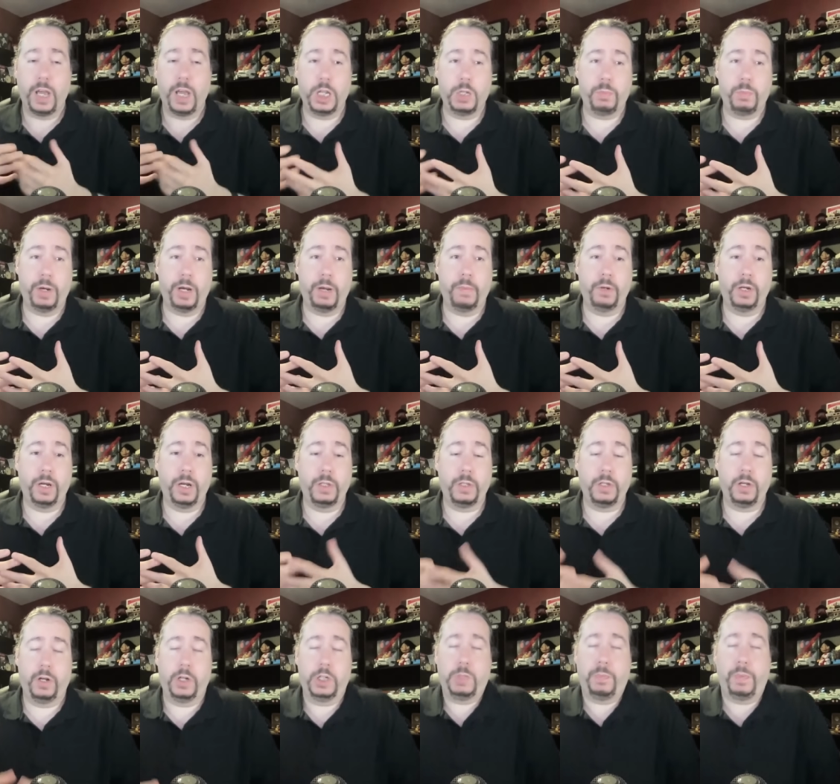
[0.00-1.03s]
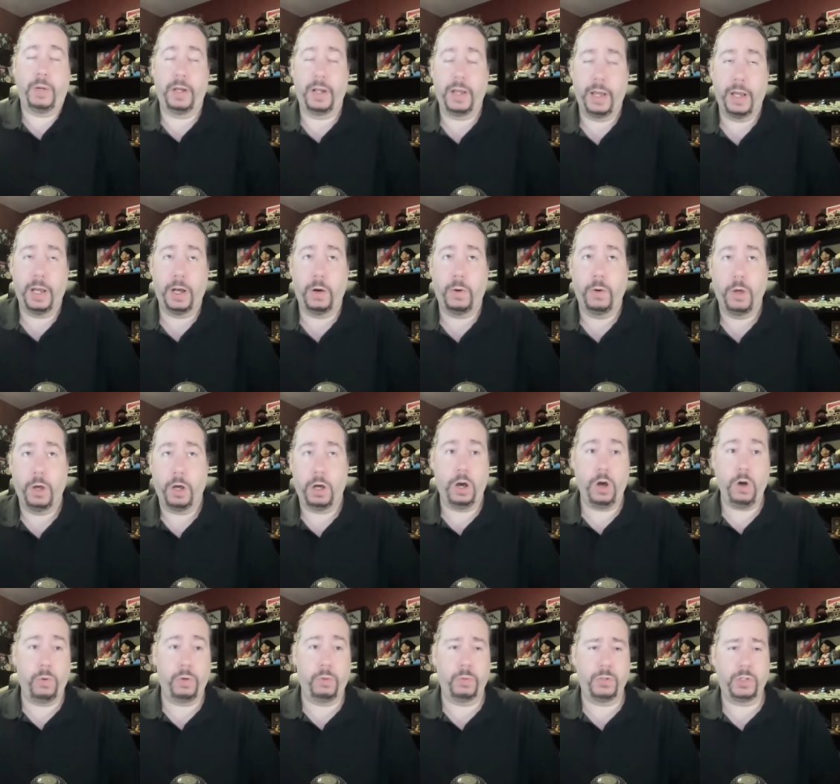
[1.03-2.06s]
H Bomber Guy talks about how,
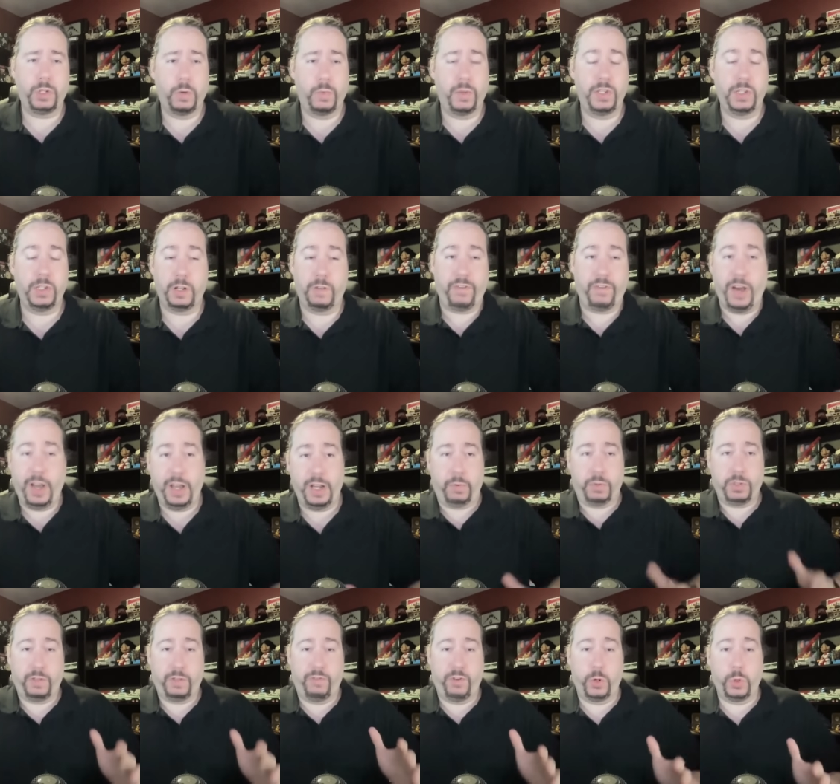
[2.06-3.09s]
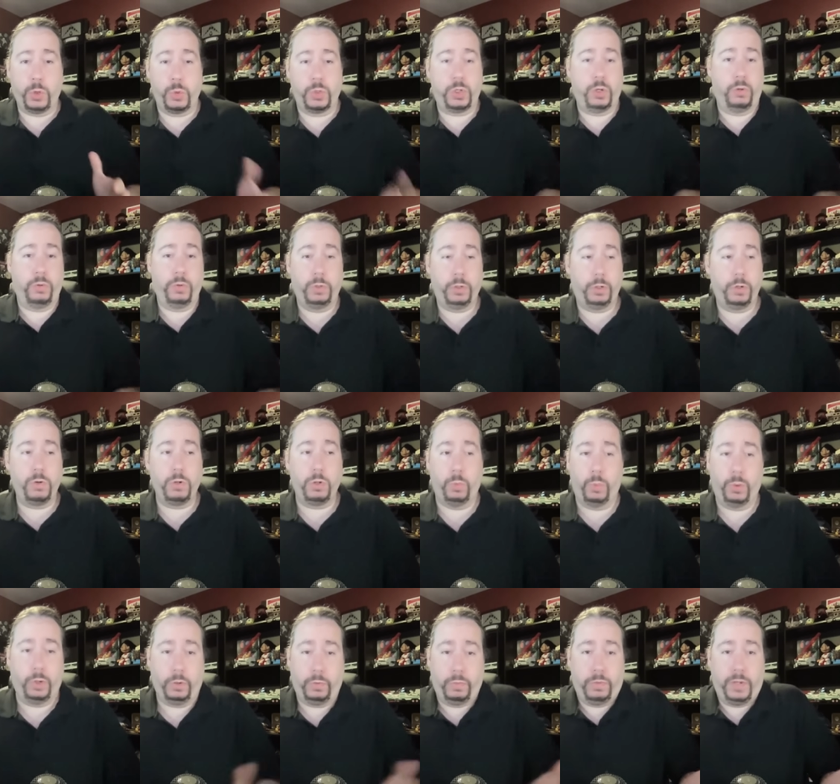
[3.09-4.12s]
oh, it was so easy to find. It was the first result in
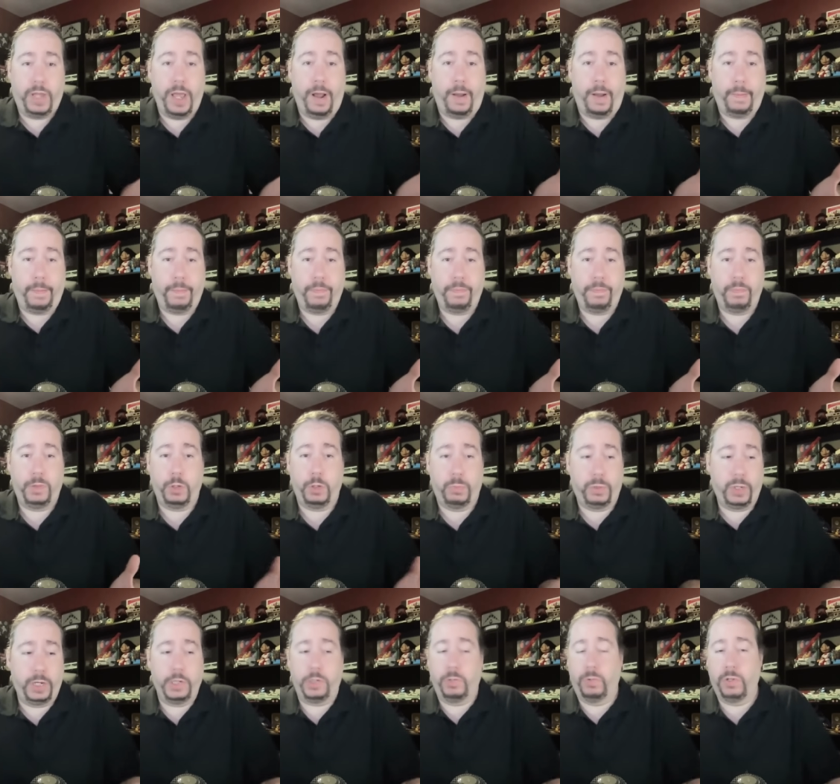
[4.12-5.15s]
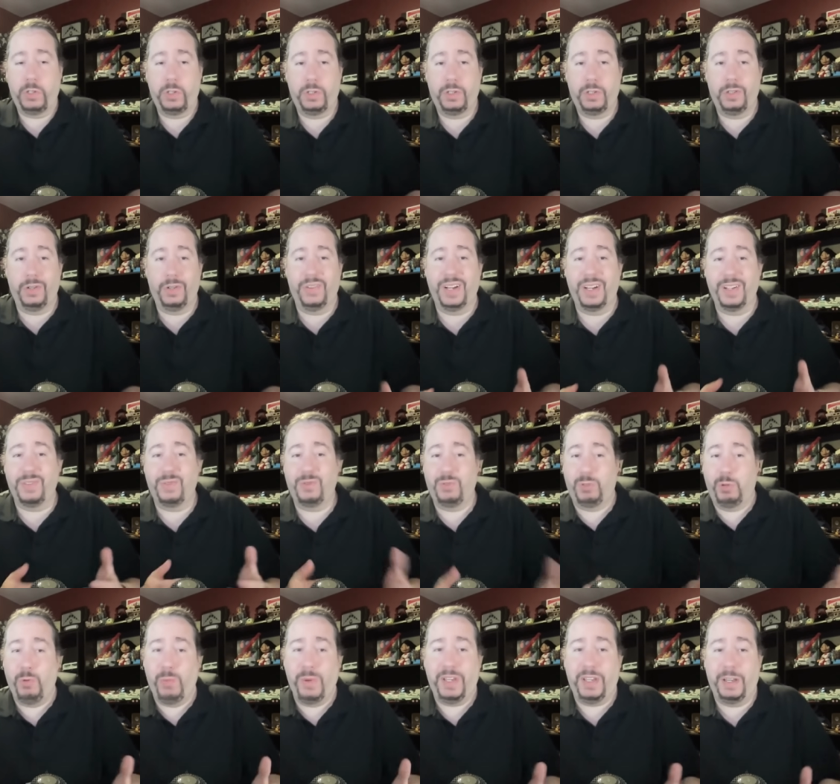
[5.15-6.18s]
Google. Well, yeah, they're plagiarists. They're
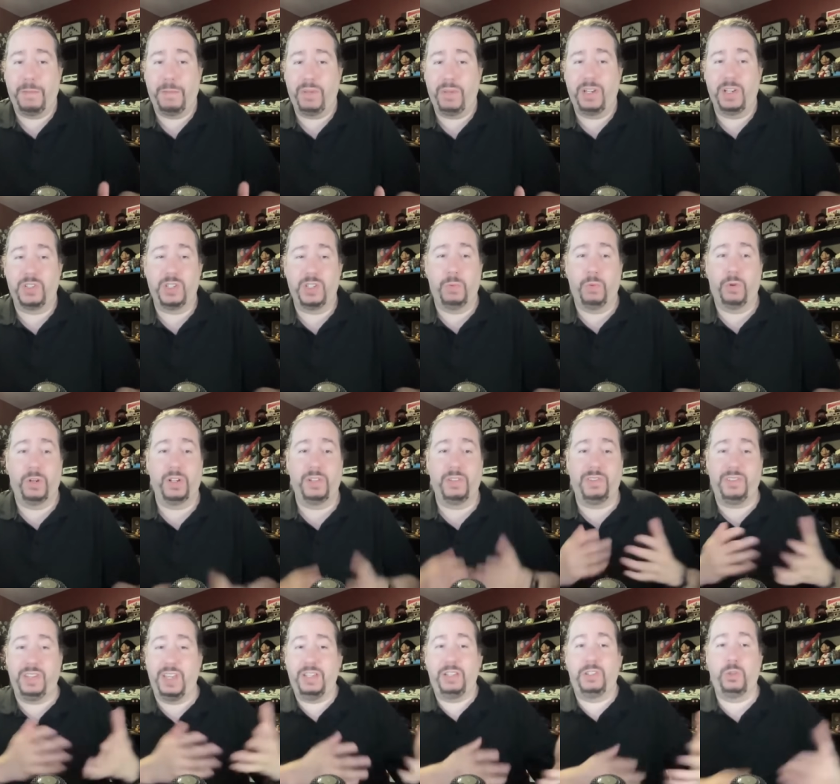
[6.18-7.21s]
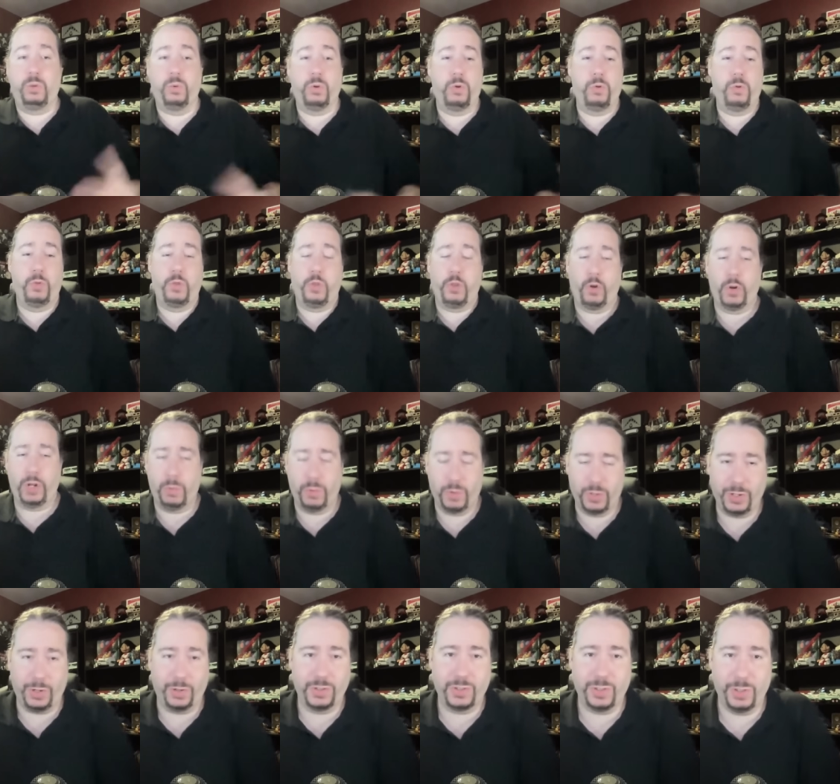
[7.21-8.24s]
not doing it because they want to dig through 30
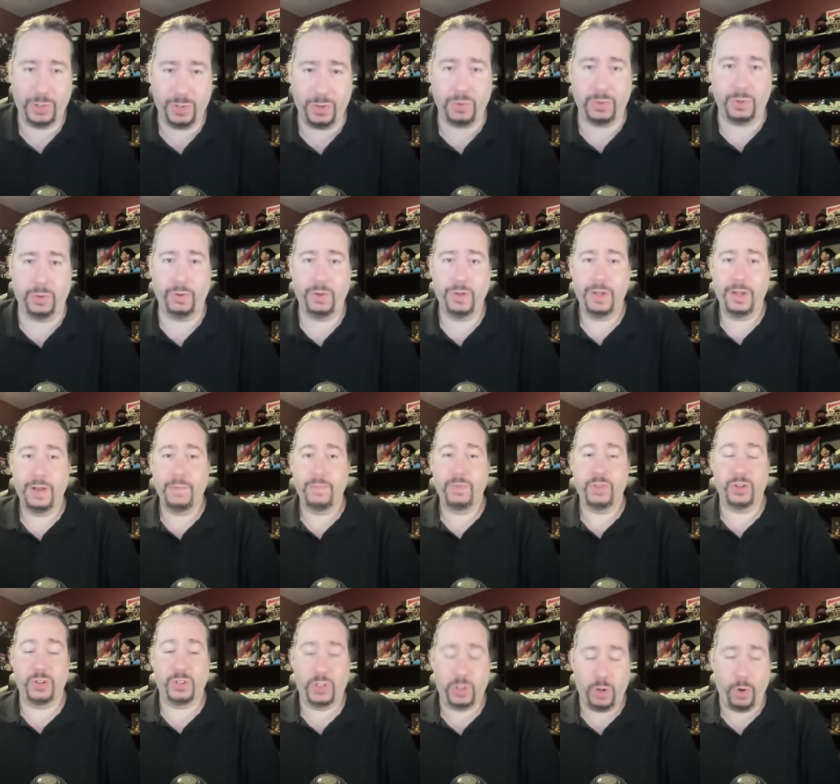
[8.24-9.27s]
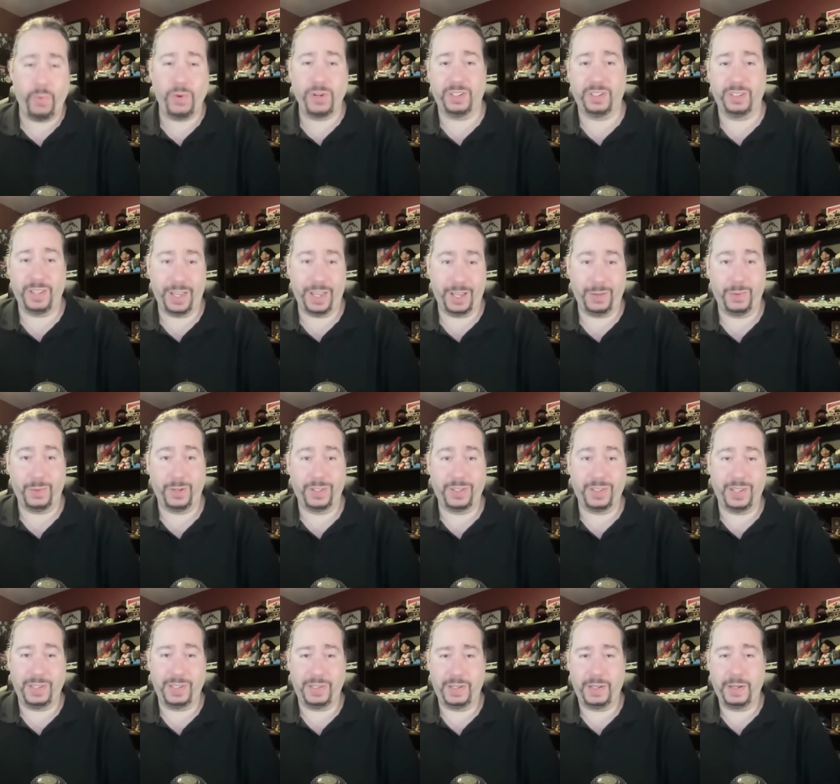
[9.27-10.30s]
results in Google. They're going to take
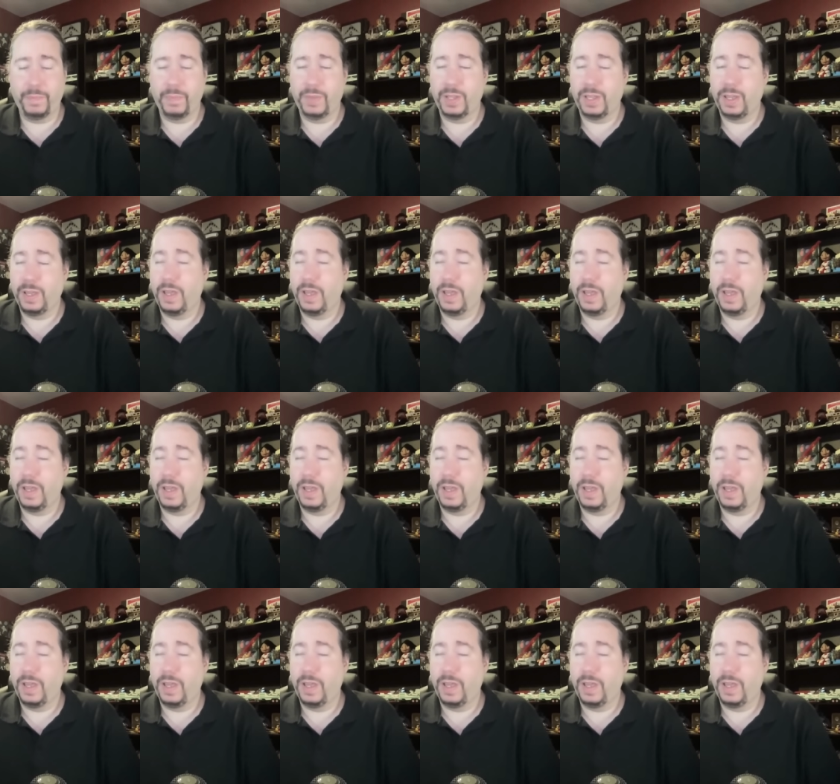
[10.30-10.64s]
what's easy.